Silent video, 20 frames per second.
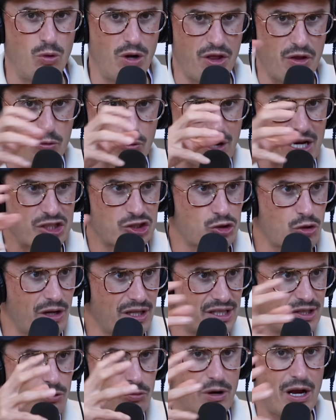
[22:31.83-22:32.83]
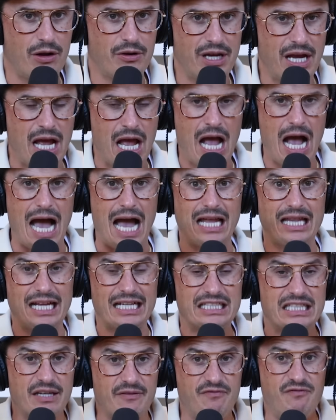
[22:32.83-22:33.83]
What are the restaurants around it? I
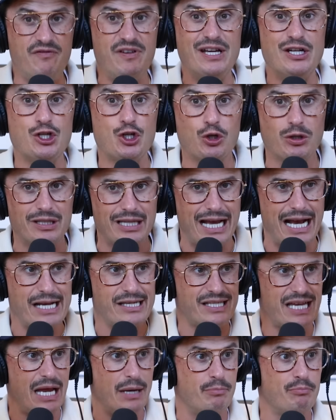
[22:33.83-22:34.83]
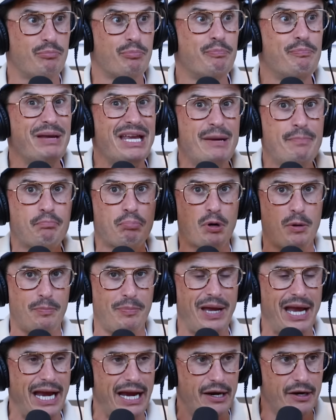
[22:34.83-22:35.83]
like to visualize and be
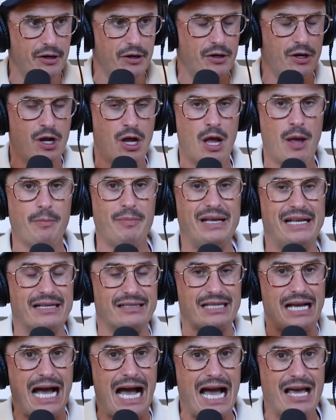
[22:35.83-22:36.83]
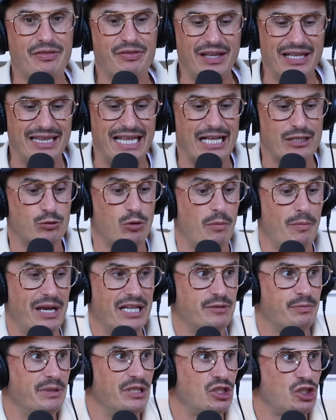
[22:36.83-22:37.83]
prepared because I think that's what
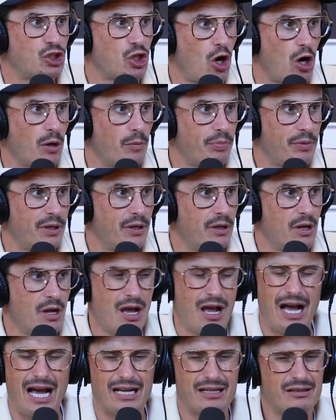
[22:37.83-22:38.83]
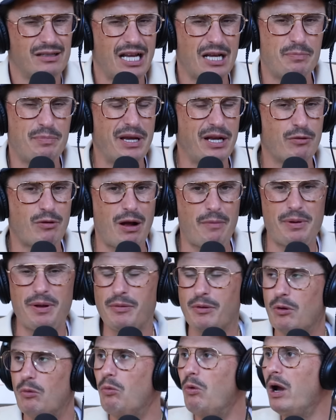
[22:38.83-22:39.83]
makes me sharp. Yeah. I don't like being around
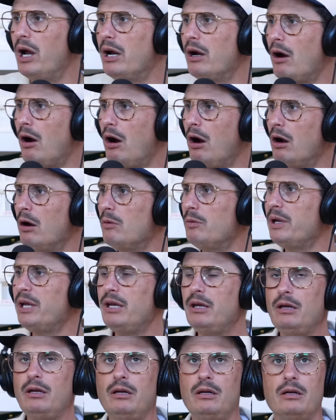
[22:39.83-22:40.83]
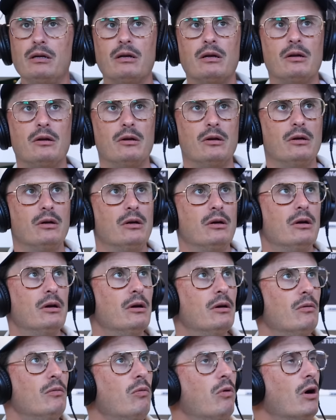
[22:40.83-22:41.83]
people. Where are we?
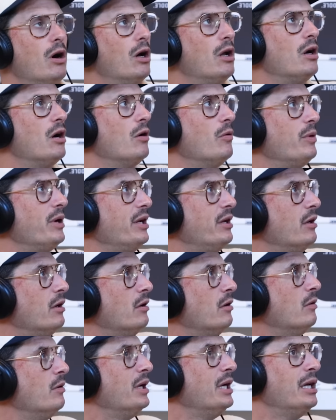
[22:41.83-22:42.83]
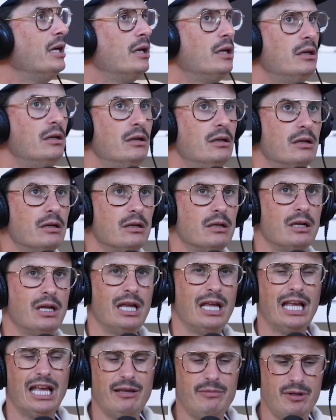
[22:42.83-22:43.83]
What are we doing?
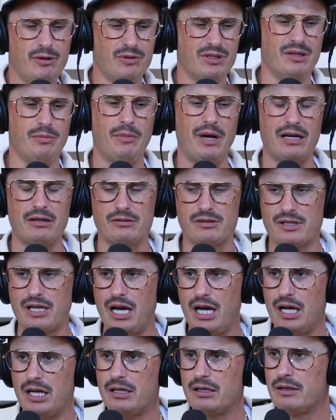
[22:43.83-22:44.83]
Hit me with the Michael Scott.